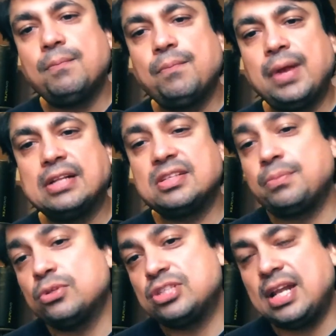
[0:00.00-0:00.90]
It
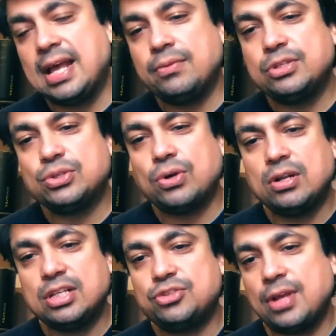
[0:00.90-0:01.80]
supports a language called
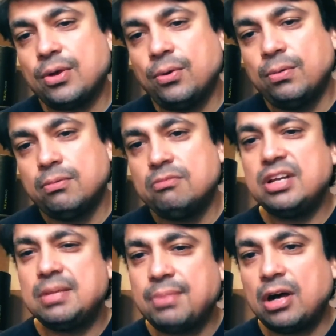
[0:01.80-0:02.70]
as Rego,
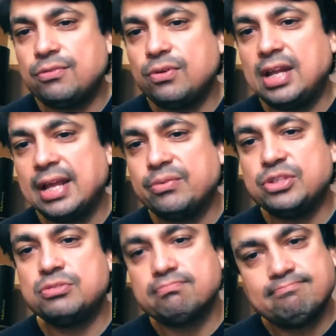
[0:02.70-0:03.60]
very powerful
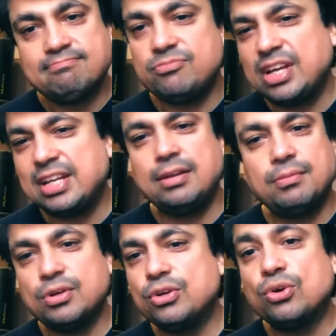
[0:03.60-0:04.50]
language, very
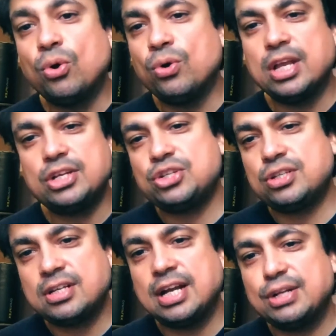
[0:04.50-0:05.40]
Go-ish
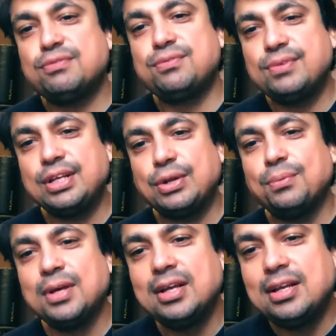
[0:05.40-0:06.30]
kind of
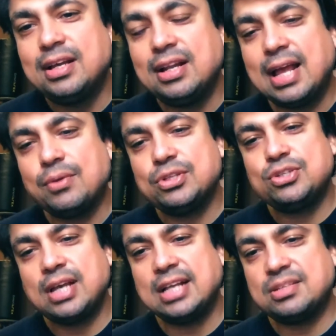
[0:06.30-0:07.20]
a language,
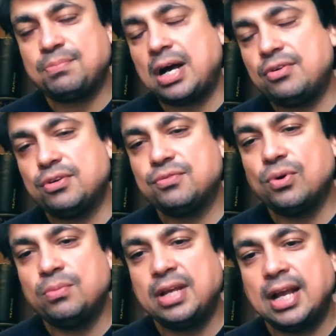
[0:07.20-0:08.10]
has a power of Go
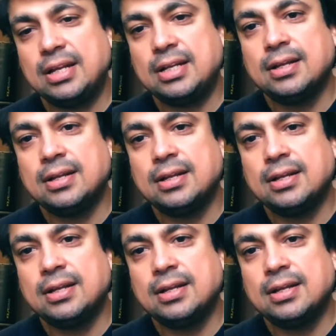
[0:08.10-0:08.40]
behind it.